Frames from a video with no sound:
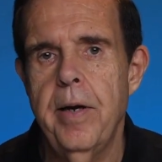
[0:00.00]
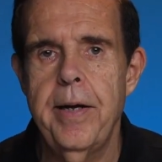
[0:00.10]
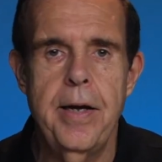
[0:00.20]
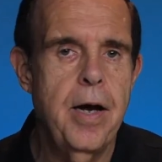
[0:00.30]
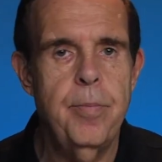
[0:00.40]
I
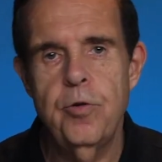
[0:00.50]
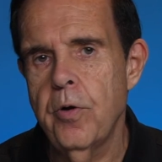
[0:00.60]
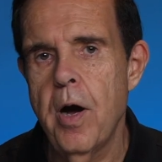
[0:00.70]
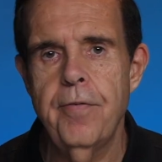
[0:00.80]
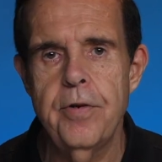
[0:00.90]
can come as
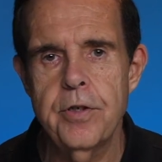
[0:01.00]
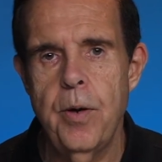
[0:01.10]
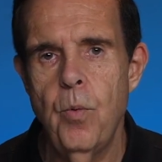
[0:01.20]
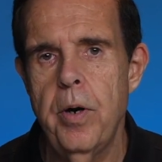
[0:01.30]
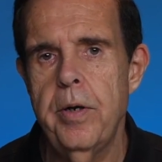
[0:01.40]
often as
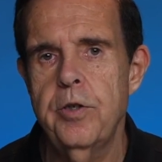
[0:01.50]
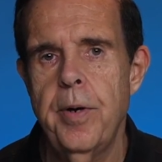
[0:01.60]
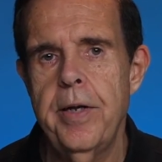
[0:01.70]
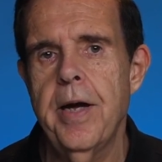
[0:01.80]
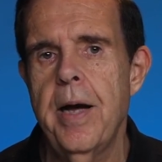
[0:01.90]
I want, as
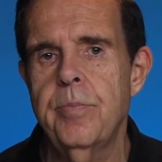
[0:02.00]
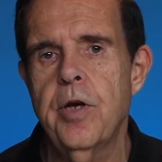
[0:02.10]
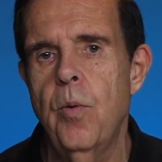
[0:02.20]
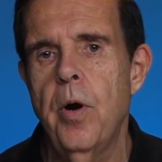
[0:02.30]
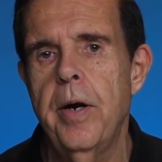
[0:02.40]
many times
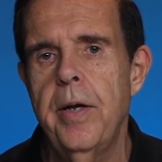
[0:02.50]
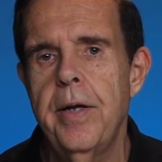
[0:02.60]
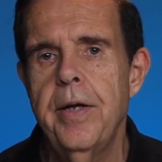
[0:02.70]
as I want.